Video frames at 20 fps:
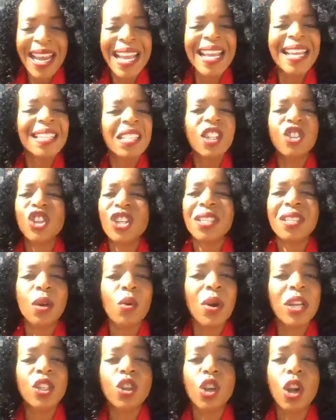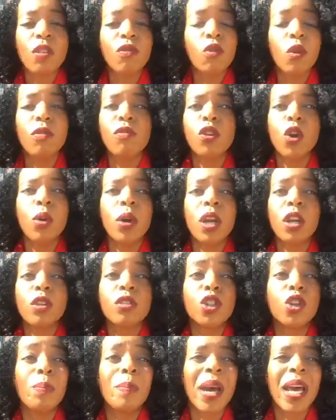Is it just a question of reviewing
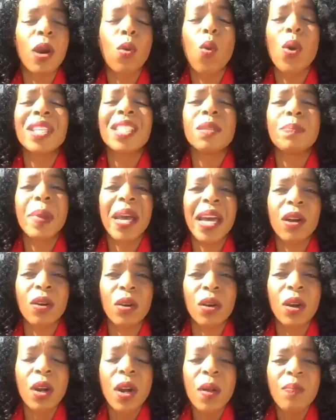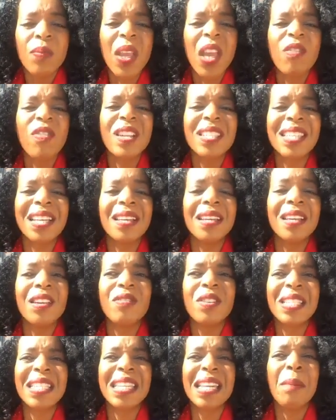to better? What's better? If
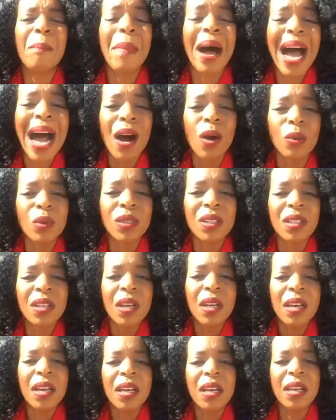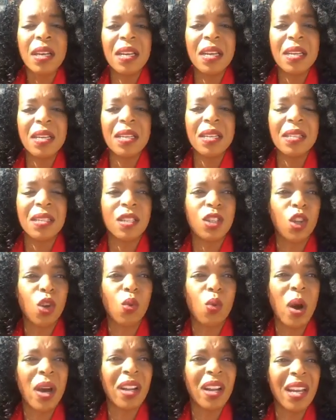it's an amount, do you
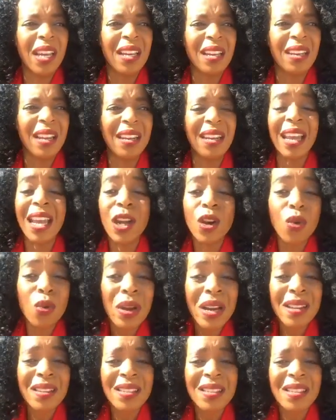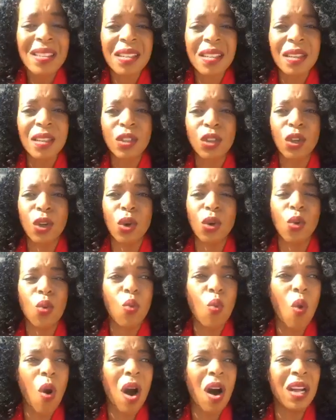want an increase? Do you
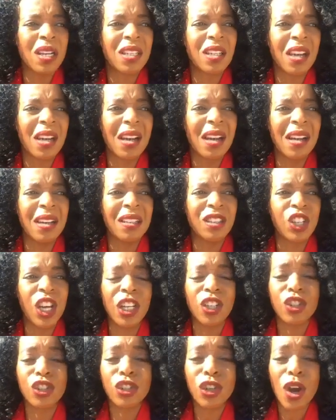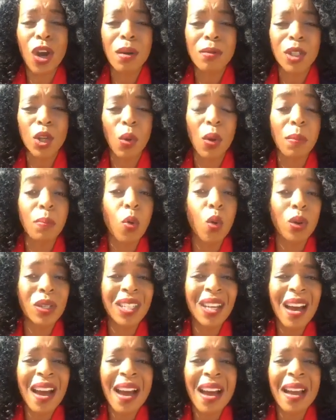want change terms? Do you want more
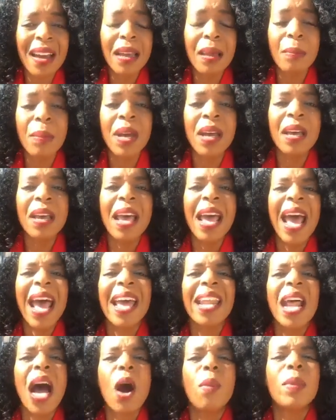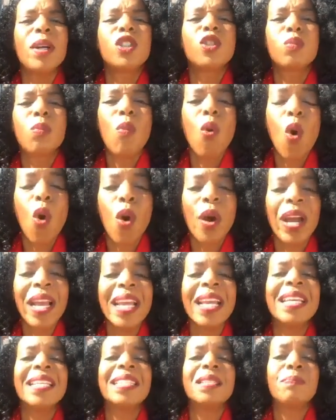time? And how much more
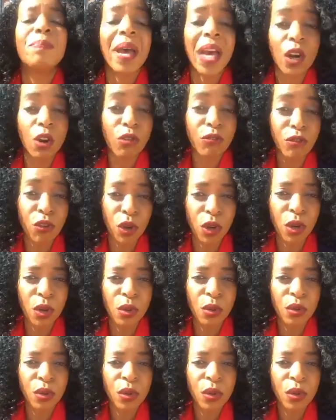is better for you?